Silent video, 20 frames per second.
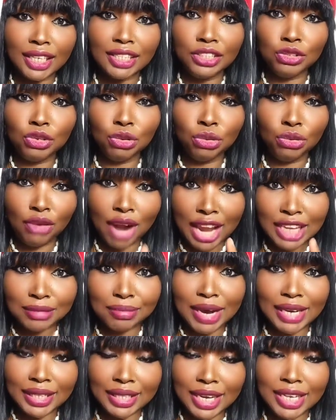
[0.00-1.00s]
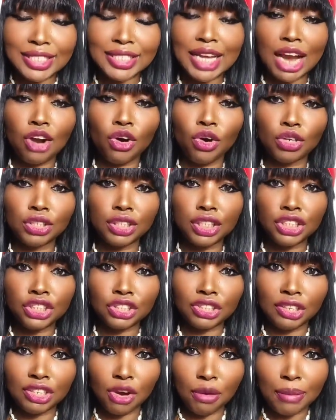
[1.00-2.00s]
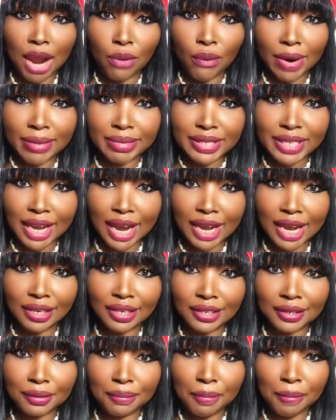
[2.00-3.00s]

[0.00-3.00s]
you read my terms and conditions on my website.